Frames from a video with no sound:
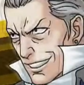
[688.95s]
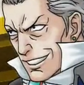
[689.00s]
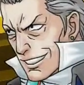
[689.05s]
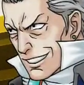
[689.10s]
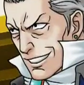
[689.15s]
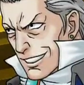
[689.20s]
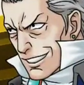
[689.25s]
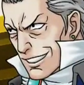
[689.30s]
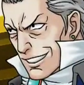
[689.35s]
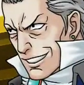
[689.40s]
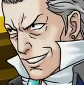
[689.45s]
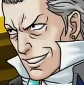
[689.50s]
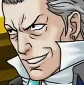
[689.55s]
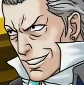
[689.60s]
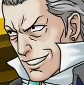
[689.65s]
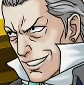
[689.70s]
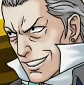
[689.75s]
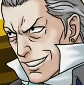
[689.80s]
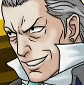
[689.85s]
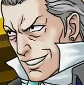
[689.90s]

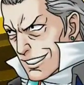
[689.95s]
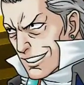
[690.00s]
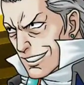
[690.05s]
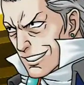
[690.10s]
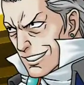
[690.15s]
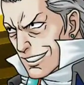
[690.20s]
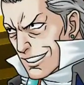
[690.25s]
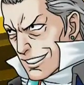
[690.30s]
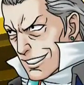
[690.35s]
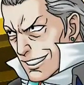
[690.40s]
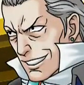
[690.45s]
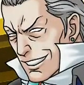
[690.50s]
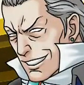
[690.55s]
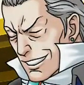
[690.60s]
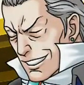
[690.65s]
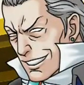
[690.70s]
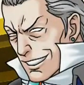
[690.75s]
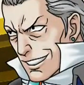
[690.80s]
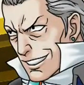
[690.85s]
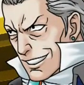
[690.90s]

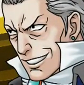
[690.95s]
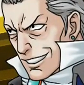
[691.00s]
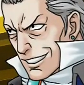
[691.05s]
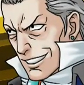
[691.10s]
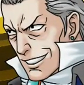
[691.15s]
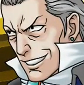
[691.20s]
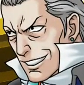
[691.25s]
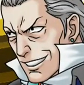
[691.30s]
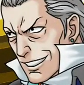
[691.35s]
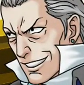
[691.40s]
(no one is talking)